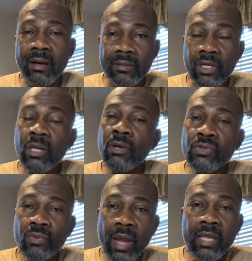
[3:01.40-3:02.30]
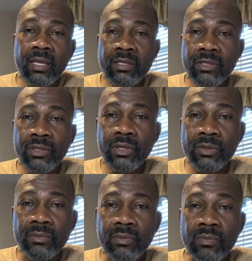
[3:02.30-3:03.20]
the closer I get to you,
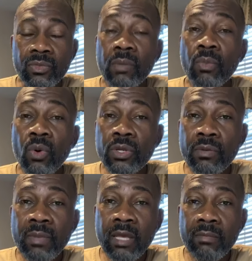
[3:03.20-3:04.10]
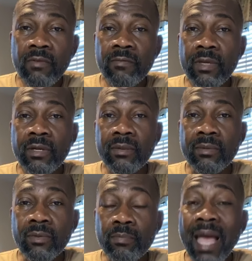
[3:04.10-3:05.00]
the more you make me feel.
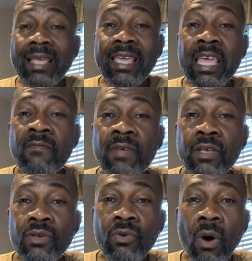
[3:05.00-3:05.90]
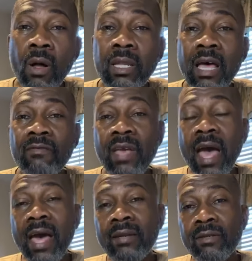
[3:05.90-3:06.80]
By giving you all I've
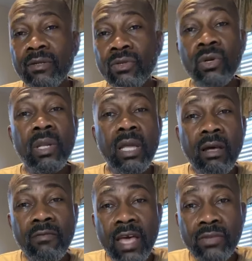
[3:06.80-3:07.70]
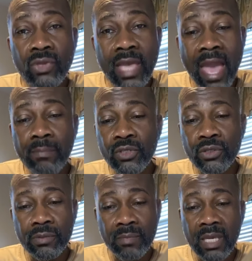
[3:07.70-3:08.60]
got, your love has
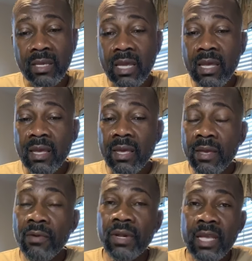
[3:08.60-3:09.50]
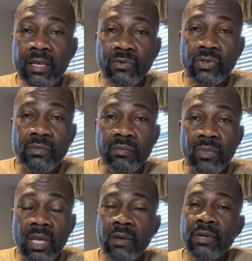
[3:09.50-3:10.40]
captured me. Here it is.
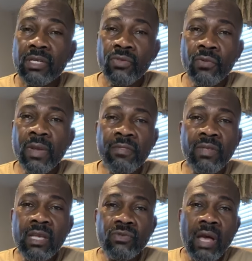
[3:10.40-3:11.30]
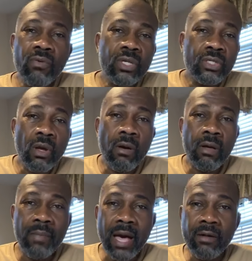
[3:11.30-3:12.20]
Three things I want to talk
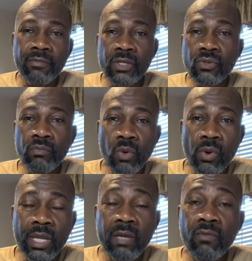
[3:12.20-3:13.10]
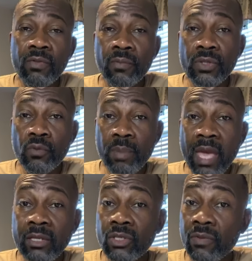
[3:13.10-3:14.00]
about this morning with
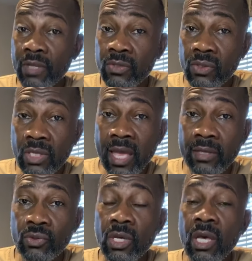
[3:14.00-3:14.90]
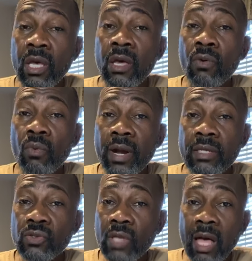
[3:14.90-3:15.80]
respect to this text where
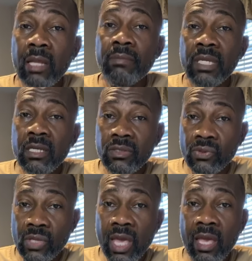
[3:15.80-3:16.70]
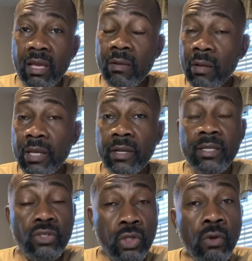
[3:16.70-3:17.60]
Solomon is saying clearly,
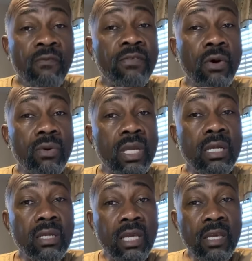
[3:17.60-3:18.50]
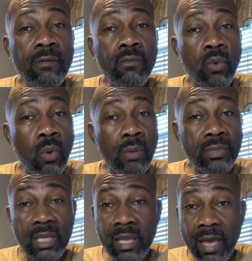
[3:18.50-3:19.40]
two folk can keep warm
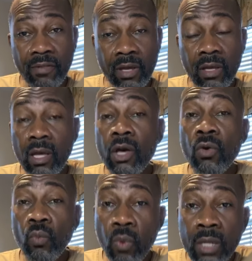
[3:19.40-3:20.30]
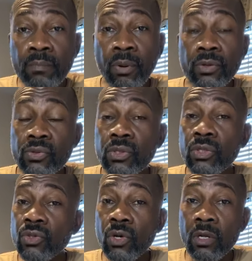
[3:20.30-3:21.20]
together. One person
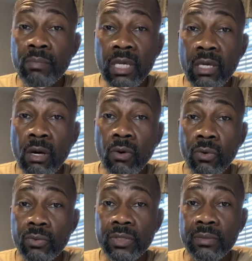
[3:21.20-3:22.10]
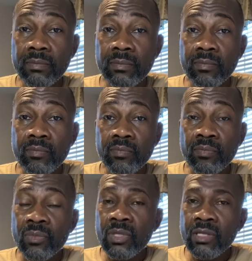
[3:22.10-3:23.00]
is going to be cold.
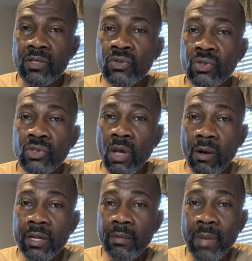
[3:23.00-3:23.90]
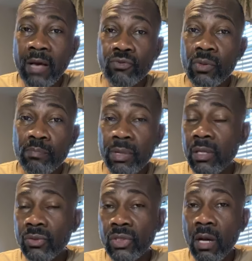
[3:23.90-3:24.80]
This is talking about some
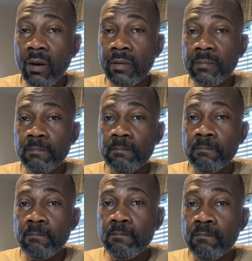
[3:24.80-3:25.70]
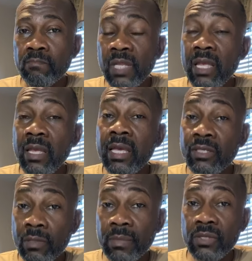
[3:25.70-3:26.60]
pillow talk.
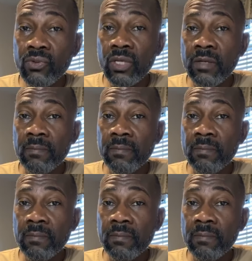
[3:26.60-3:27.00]
Intimacy.